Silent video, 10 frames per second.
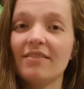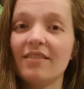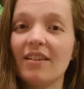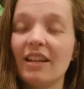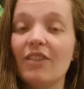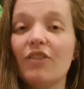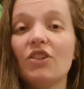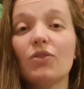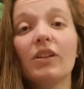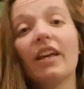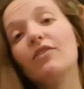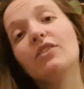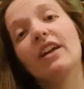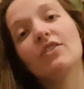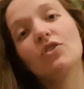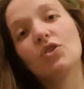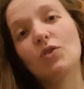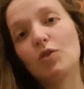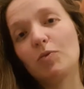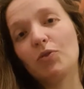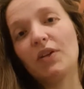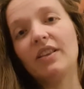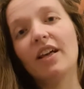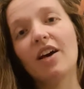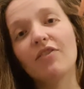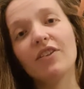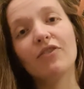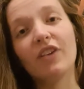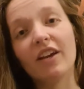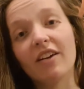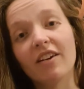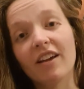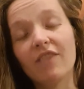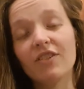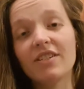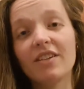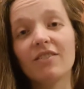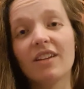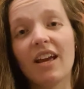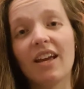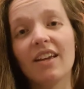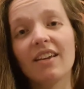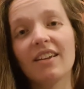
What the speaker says: on an individual level get to choose between love and fear every single day.